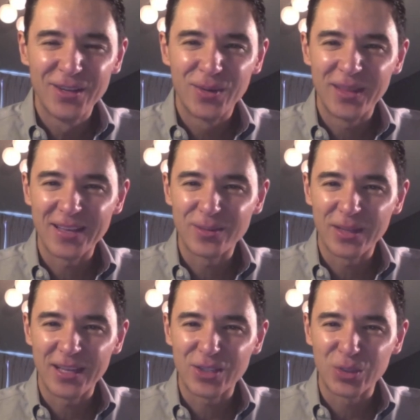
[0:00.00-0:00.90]
when that
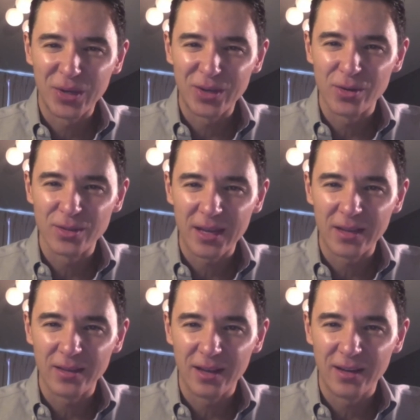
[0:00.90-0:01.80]
when that story grows out
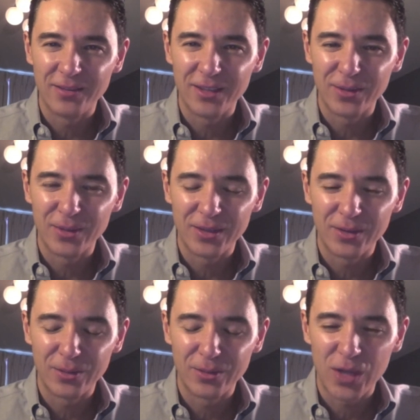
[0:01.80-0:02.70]
of love. You know, when
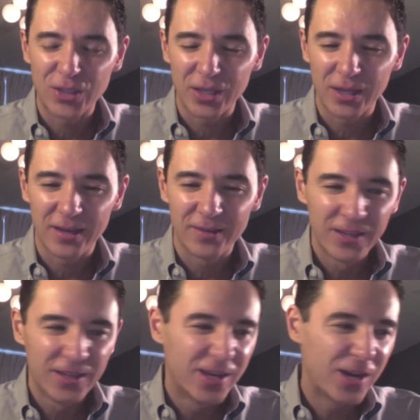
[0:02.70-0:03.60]
you're watching a
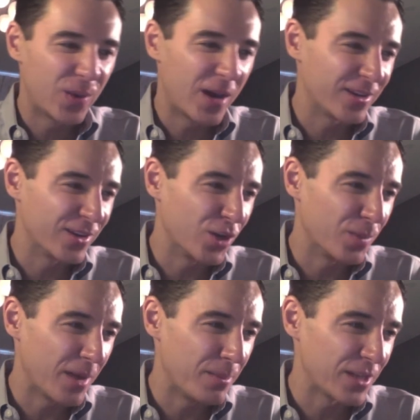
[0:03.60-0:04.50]
oh I don't know
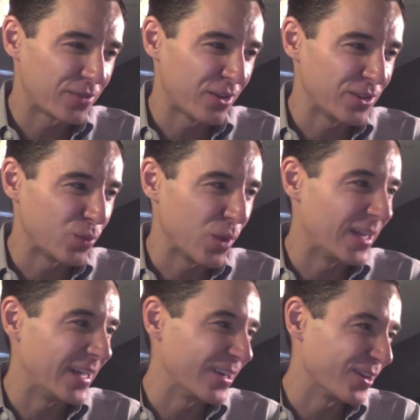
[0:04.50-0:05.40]
my best friend's
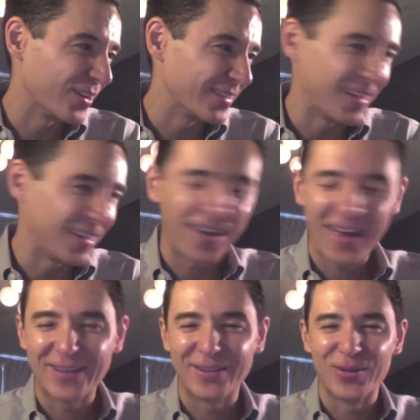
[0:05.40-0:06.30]
wedding or yeah
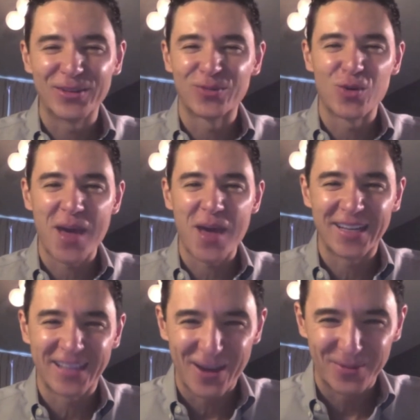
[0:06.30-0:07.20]
I don't know what the
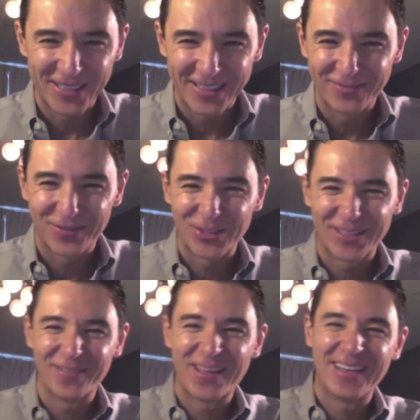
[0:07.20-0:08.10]
romantic comedy
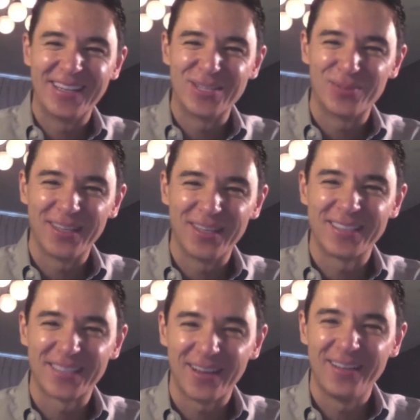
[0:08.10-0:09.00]
version of that is, but
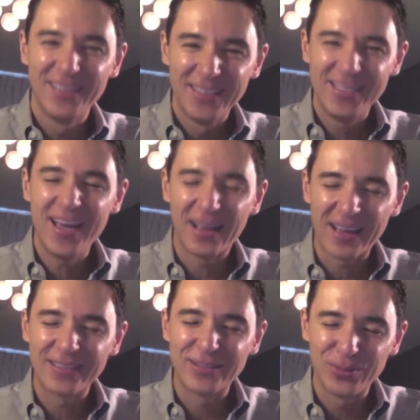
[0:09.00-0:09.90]
it's uh yeah
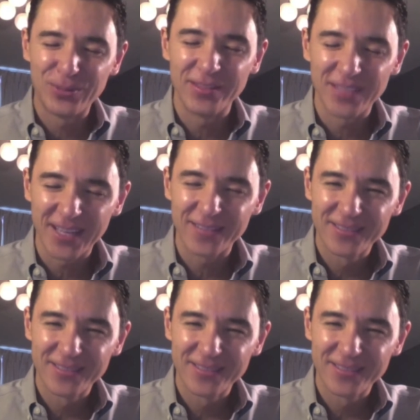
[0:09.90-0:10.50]
I, I do believe in that. How